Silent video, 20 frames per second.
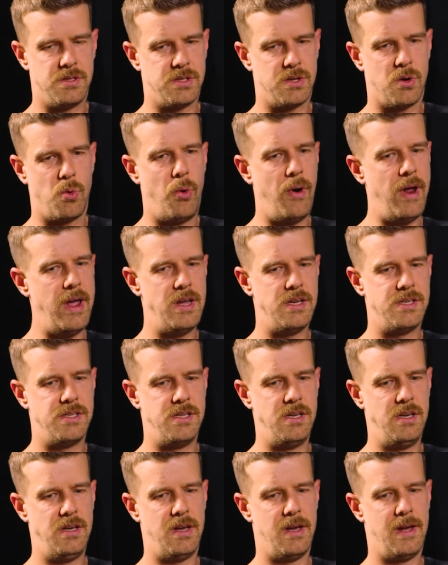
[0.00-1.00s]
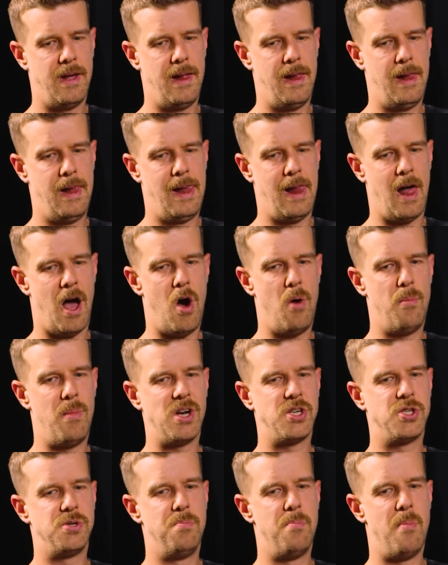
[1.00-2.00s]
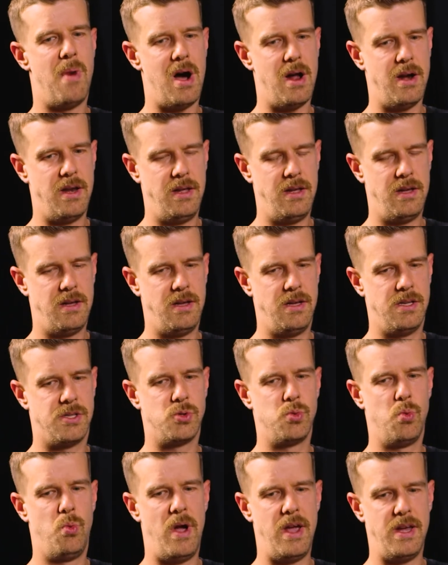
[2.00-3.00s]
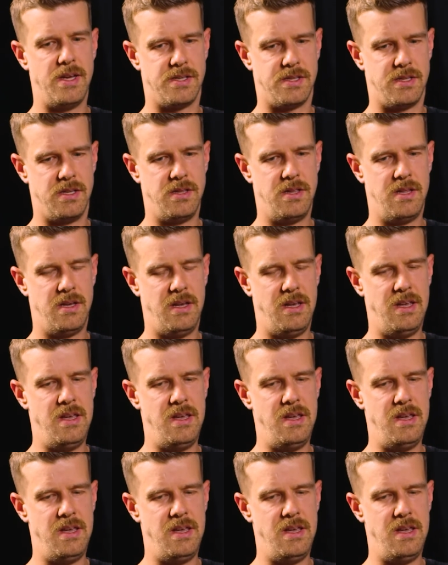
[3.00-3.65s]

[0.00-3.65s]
crazy how much money it's wasted